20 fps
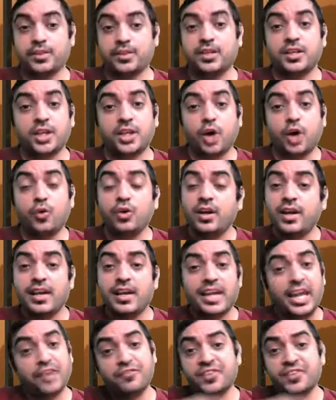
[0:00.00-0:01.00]
Now,
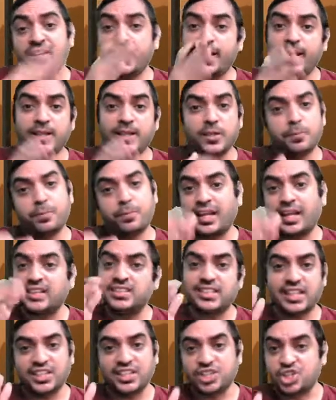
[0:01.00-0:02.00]
every day the price
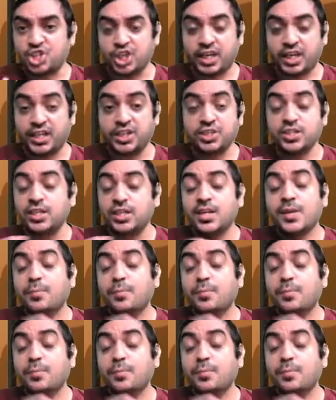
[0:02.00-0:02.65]
can change,